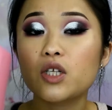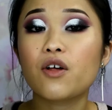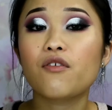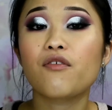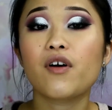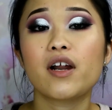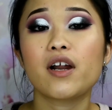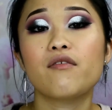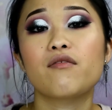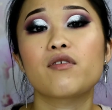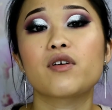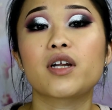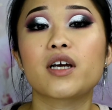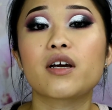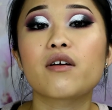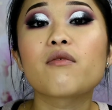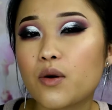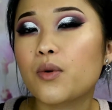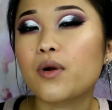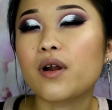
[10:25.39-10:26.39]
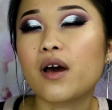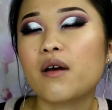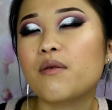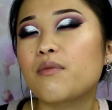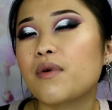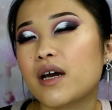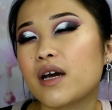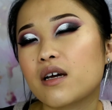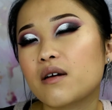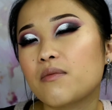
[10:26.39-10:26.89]
the final verdict, would I
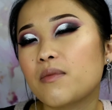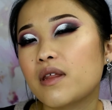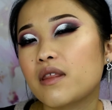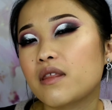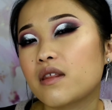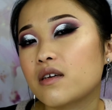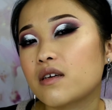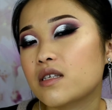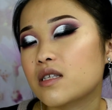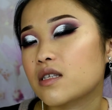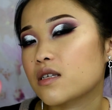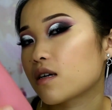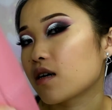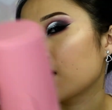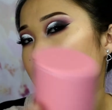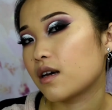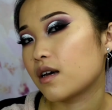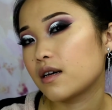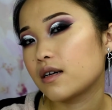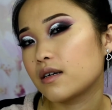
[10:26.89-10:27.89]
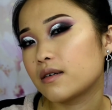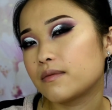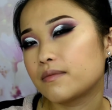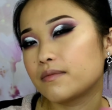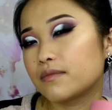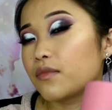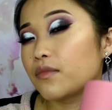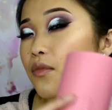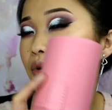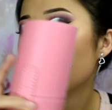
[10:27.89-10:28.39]
recommend this?
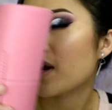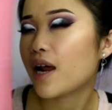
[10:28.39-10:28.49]
Would